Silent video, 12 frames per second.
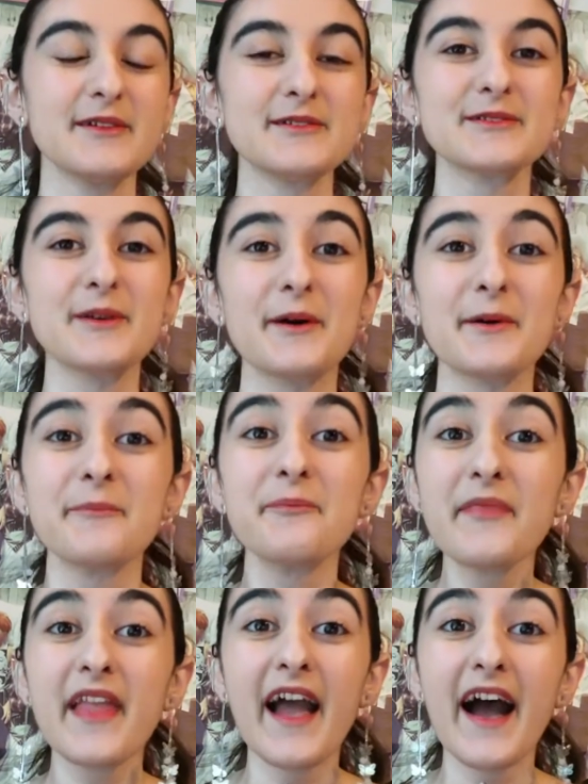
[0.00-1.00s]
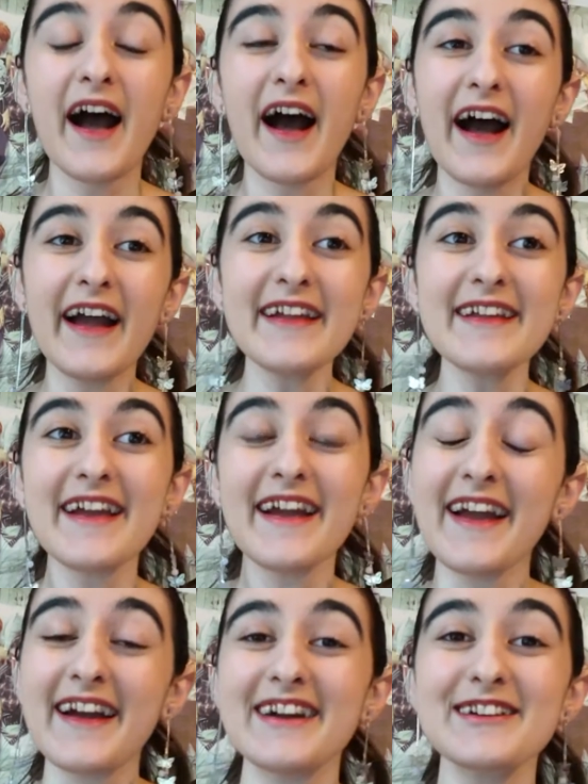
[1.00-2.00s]
So I
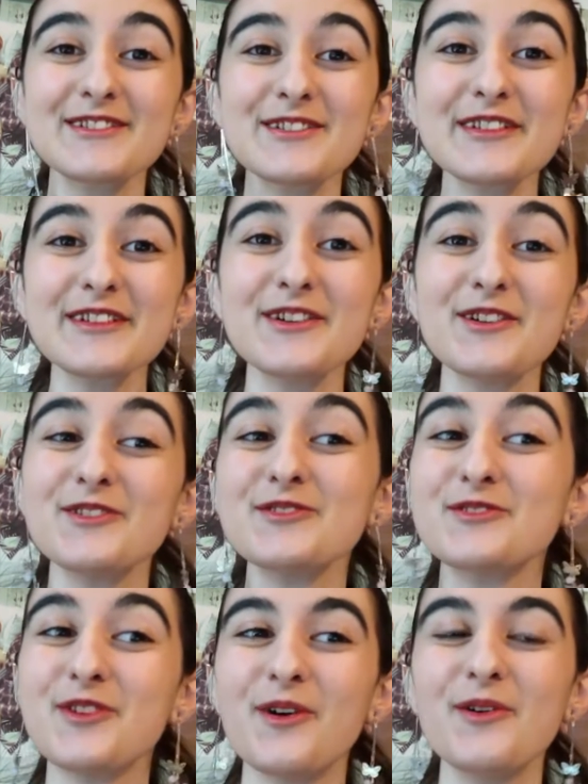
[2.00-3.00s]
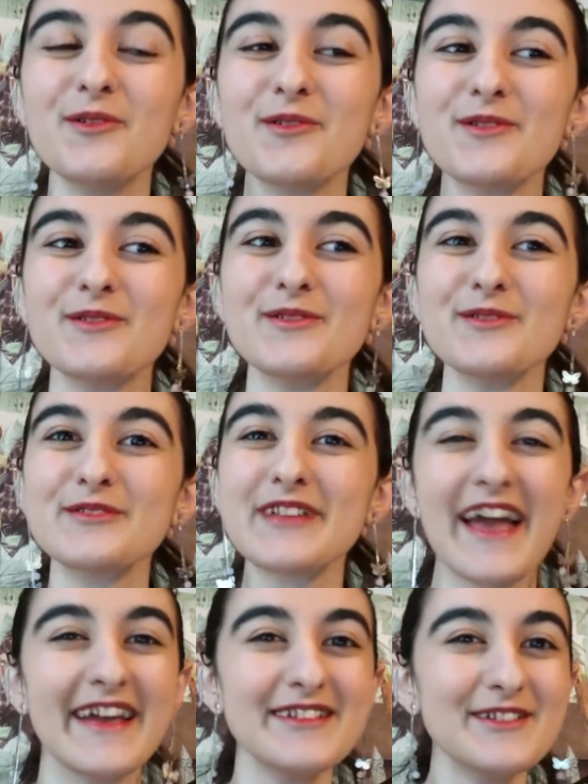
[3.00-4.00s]
actually don't
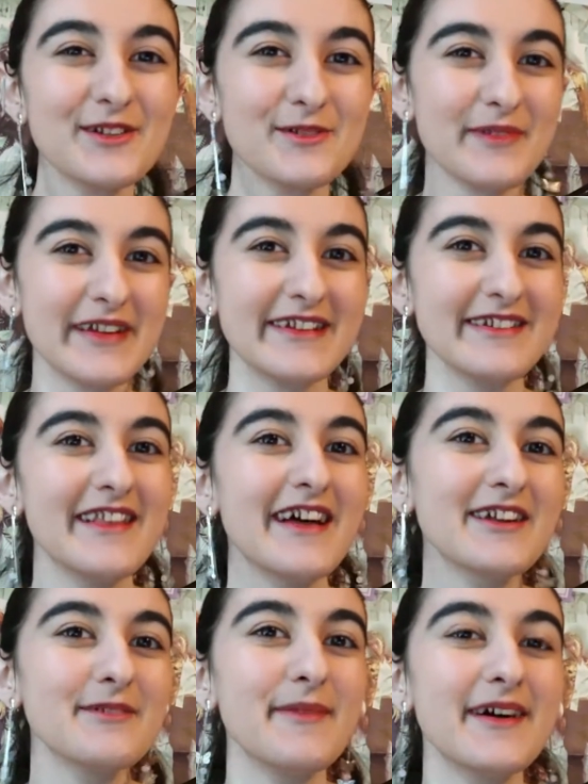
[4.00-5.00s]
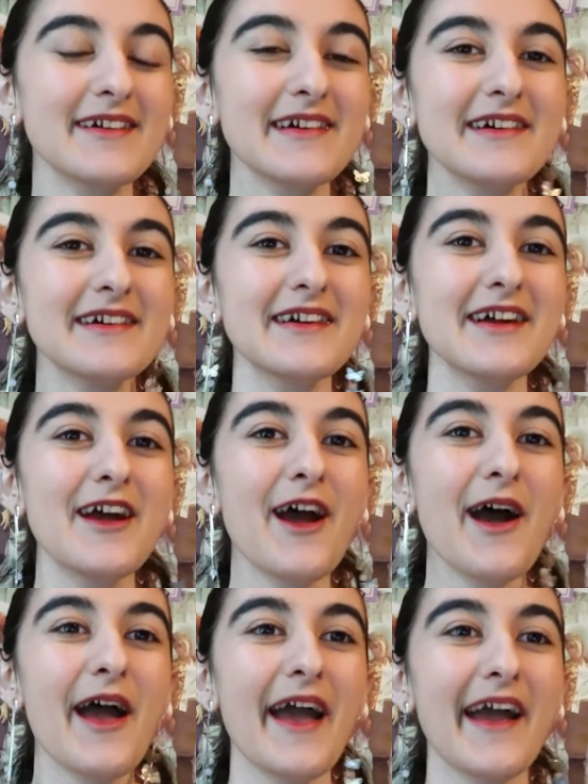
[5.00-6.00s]
tend to read a lot of manga,
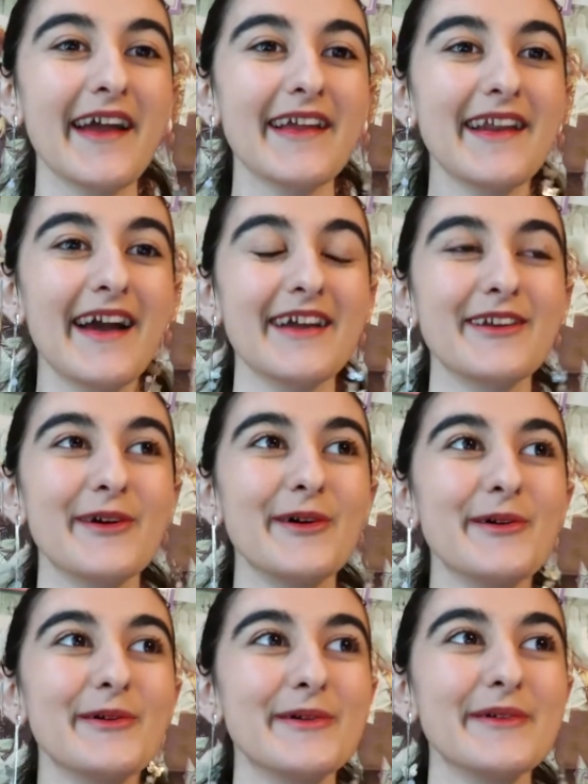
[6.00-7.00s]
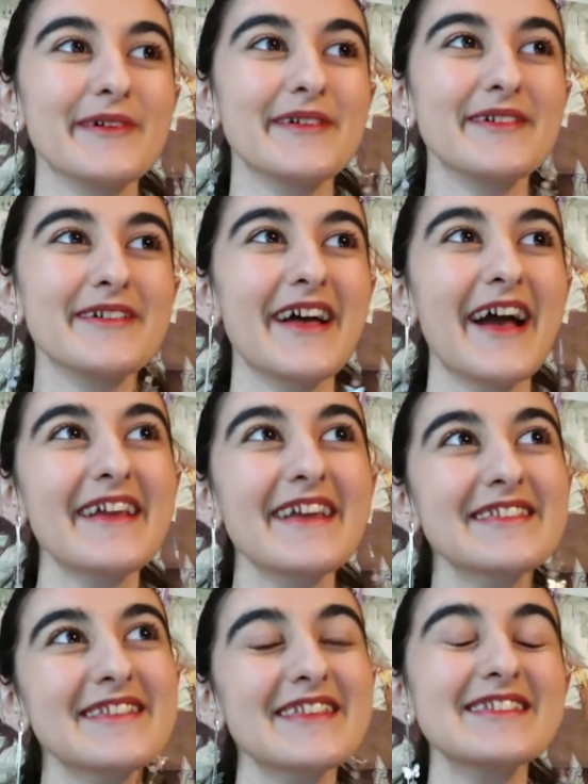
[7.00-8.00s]
and I
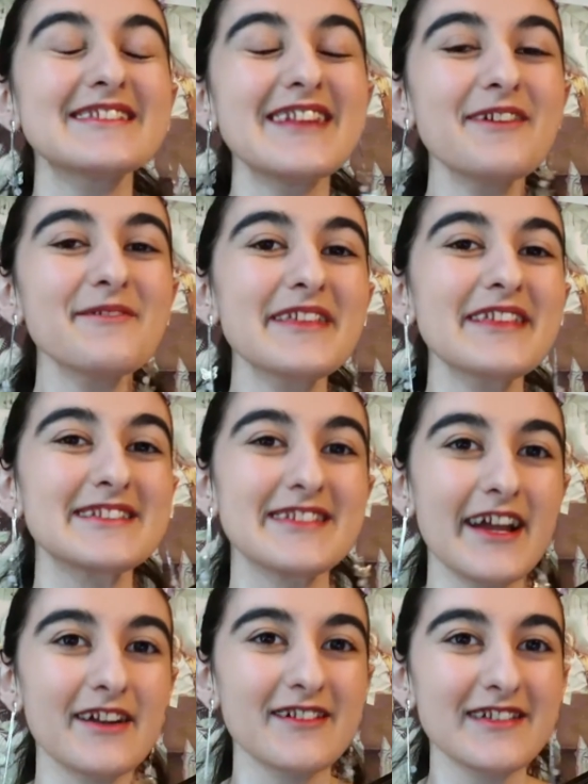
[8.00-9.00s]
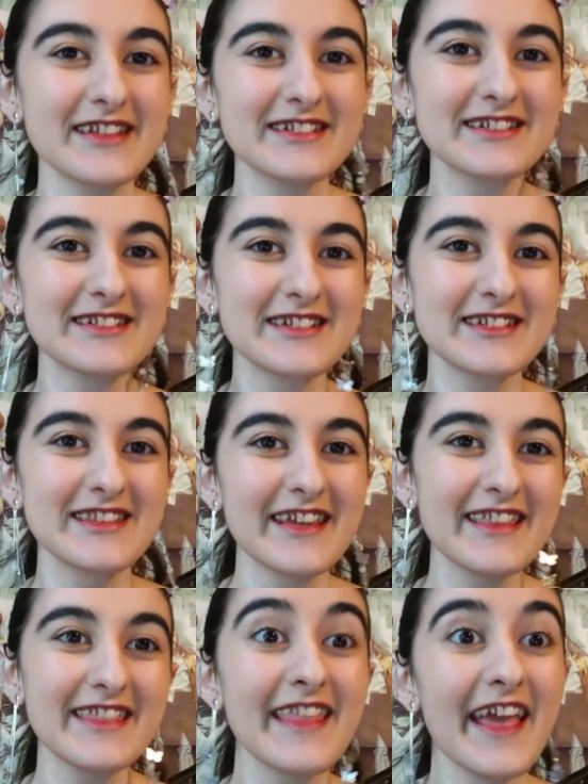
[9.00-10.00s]
guess it's not really sacrilege in
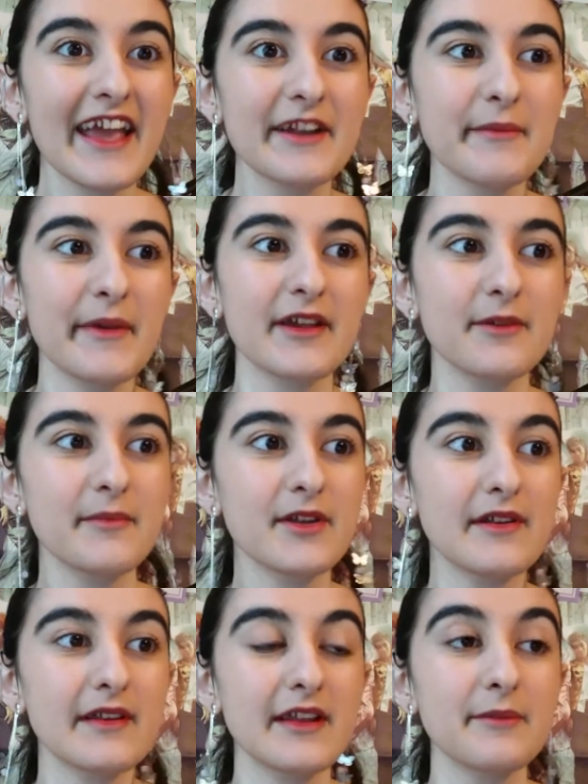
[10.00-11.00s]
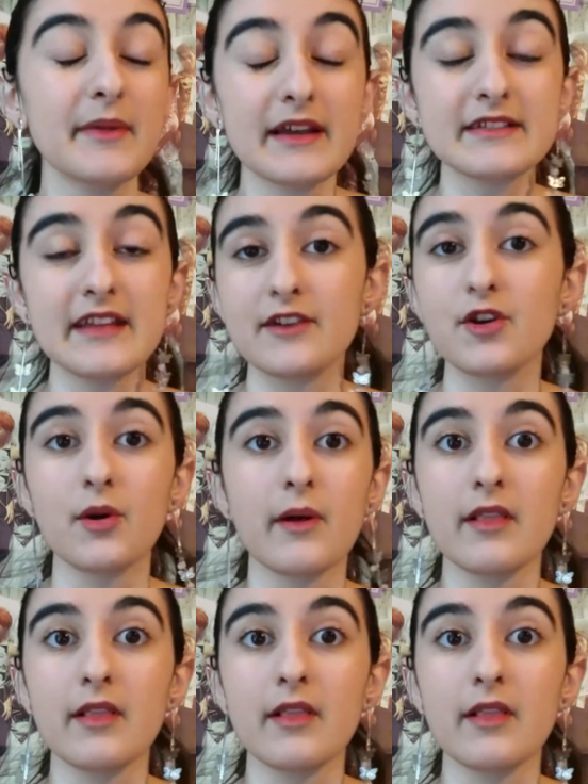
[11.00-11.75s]
like the anime community, because I know a